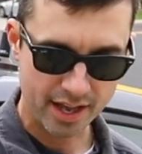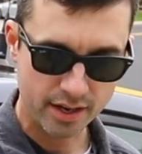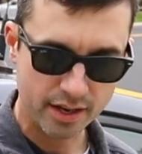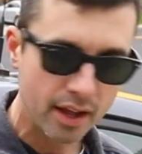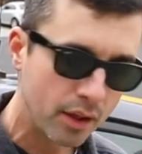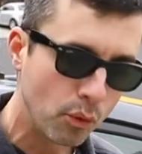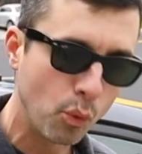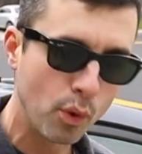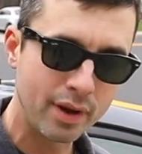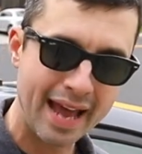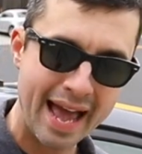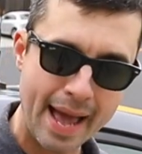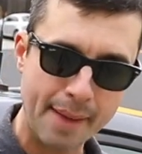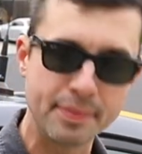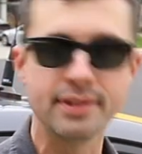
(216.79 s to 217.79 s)
And
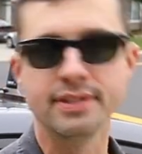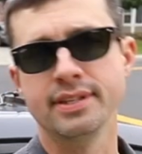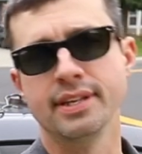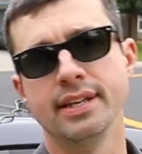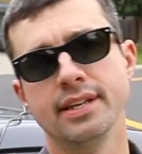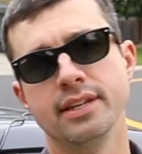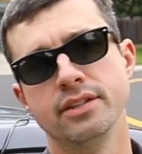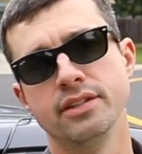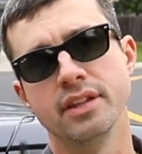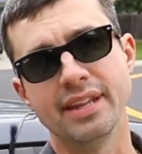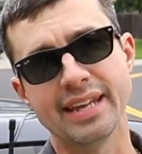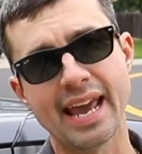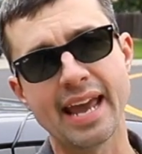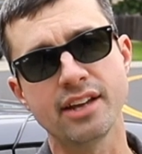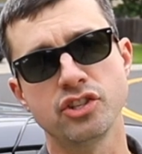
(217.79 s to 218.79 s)
what happens is
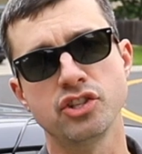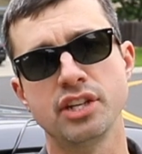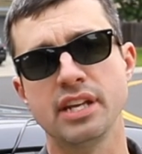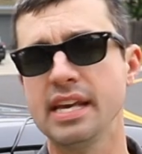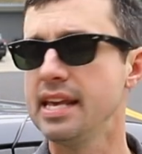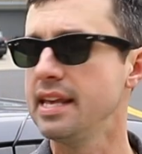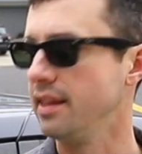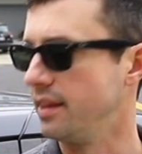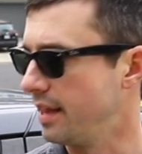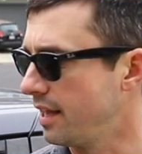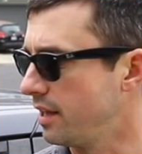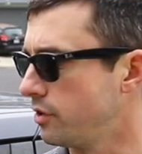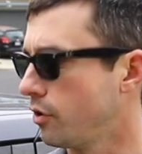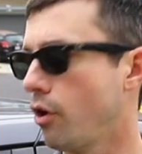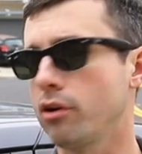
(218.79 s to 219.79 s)
the HT
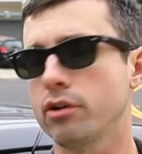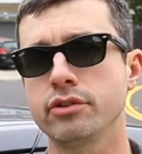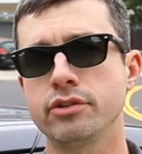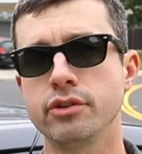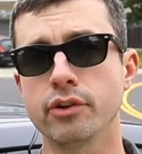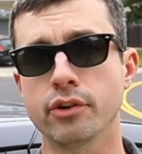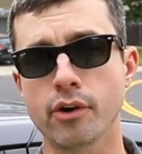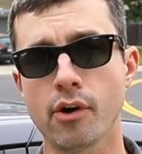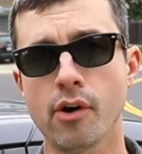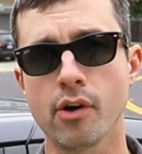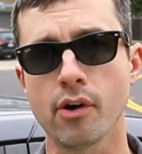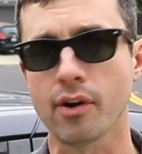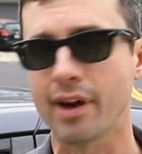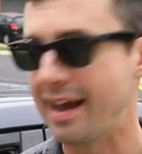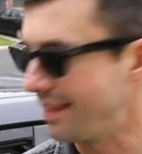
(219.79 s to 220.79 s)
then talks to your
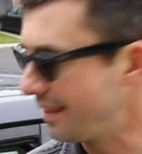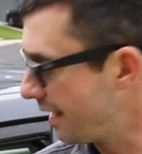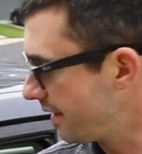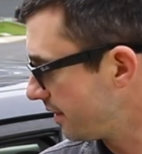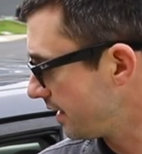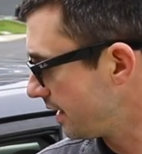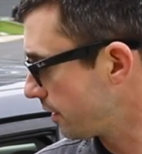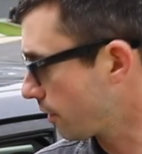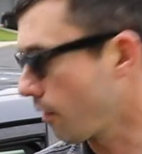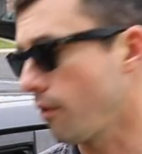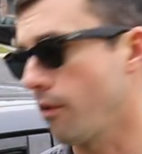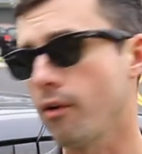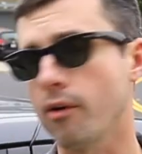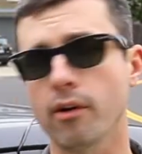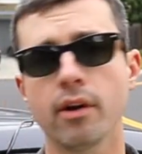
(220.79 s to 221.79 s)
car, and then the
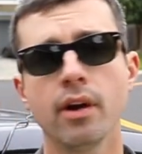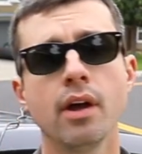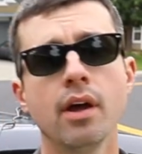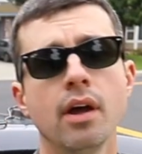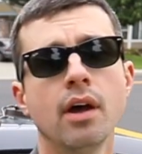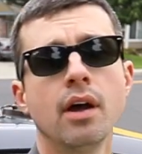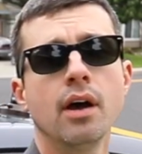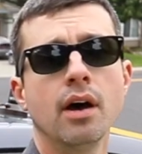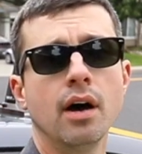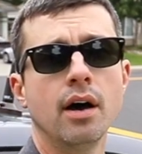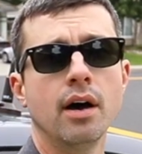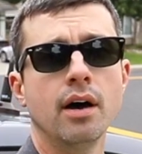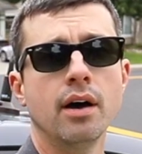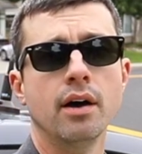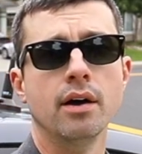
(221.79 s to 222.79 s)
car
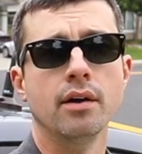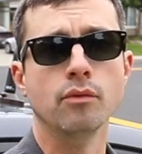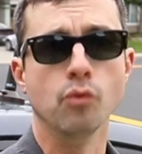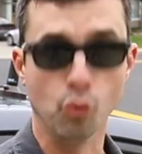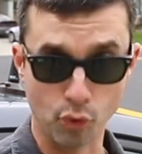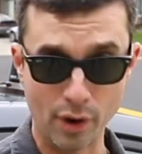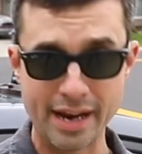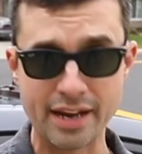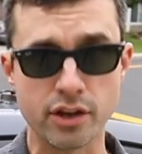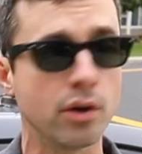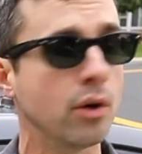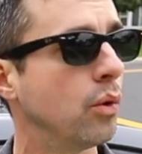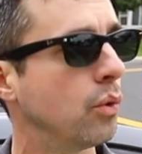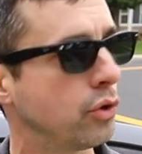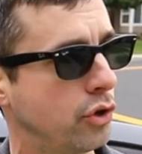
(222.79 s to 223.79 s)

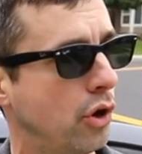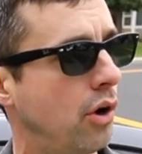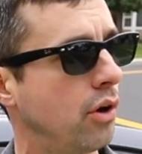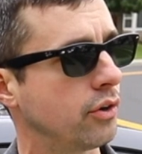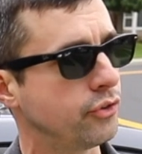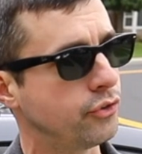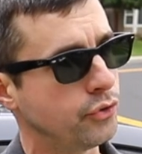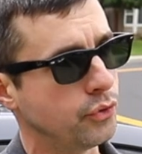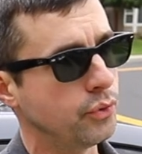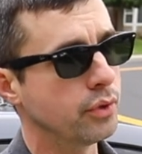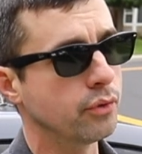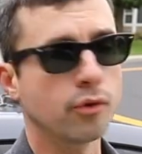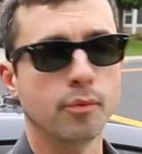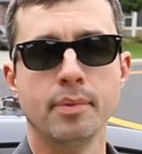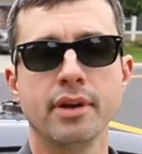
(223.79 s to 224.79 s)
radio talks
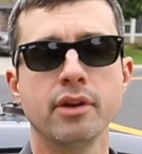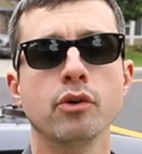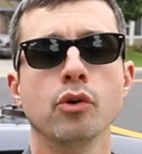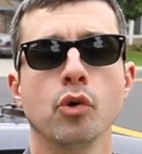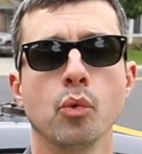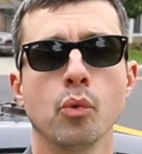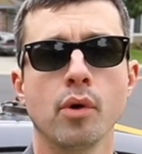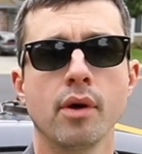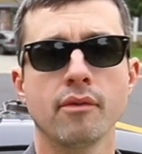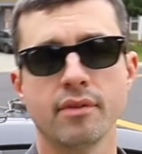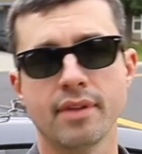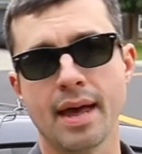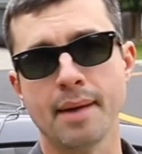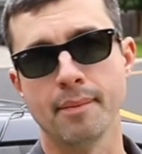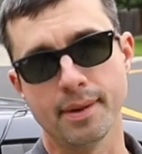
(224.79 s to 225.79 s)
to the repeater or
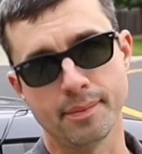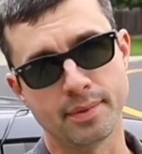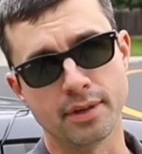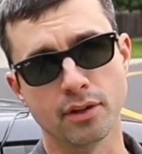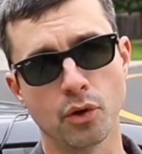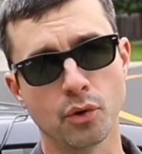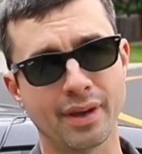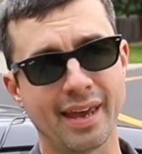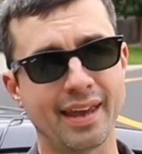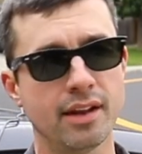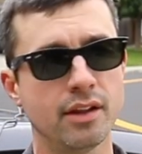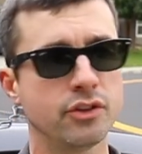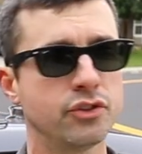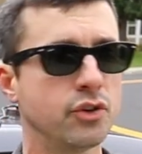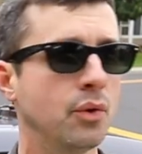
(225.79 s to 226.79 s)
wherever that might be
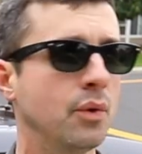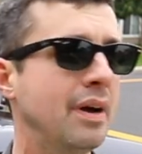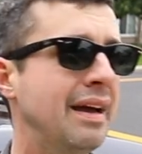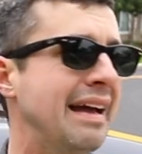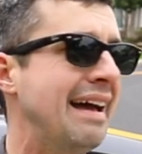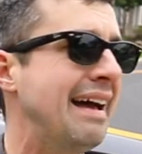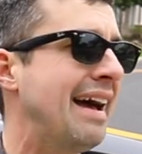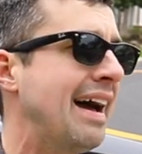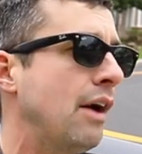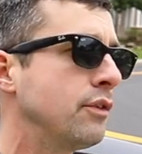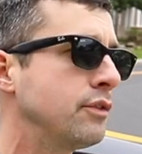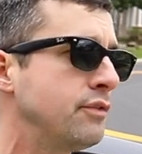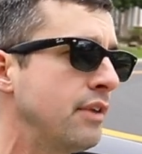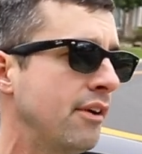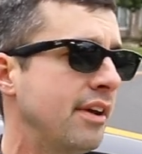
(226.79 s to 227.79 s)
located. So
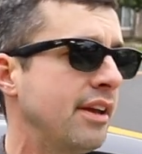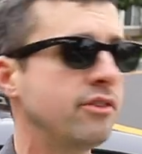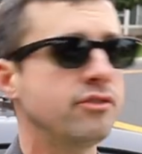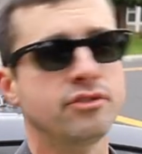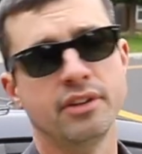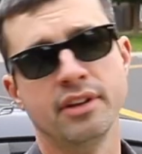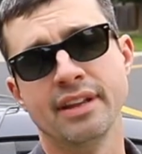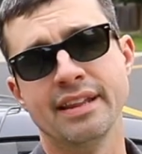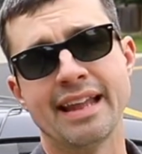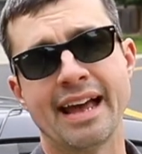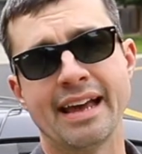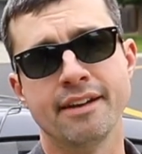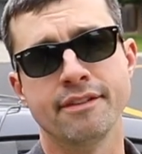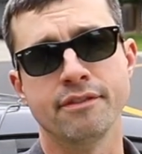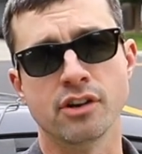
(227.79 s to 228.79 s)
I was very interested
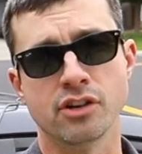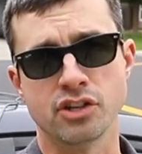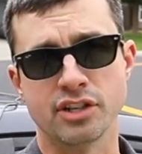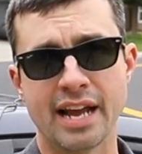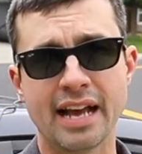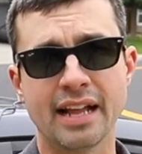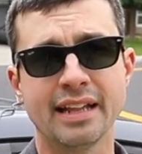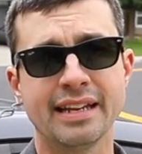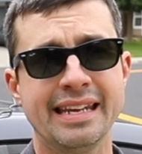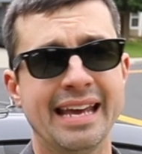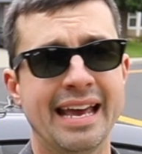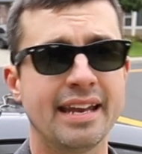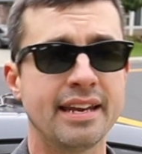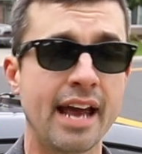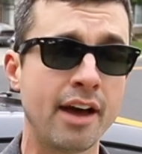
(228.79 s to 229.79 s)
in that
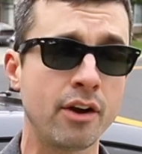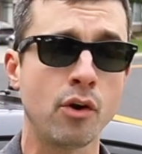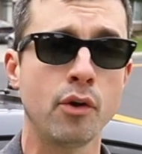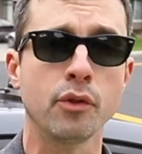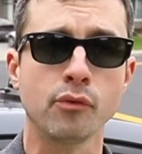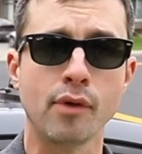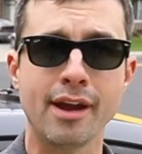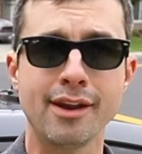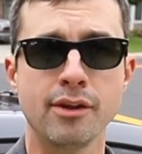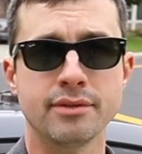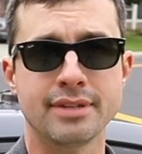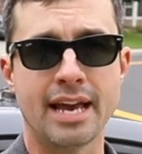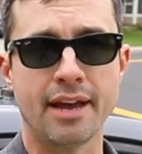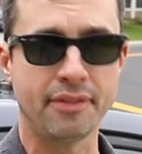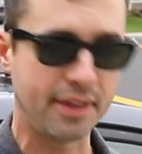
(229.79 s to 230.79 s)
functionality, and not all the
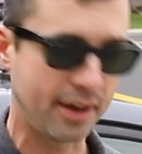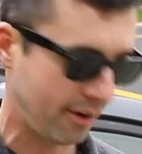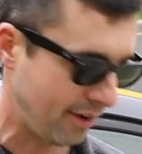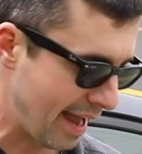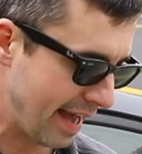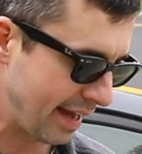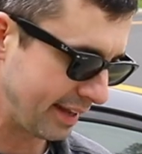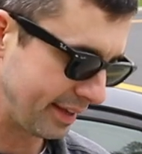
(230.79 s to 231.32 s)
radios out there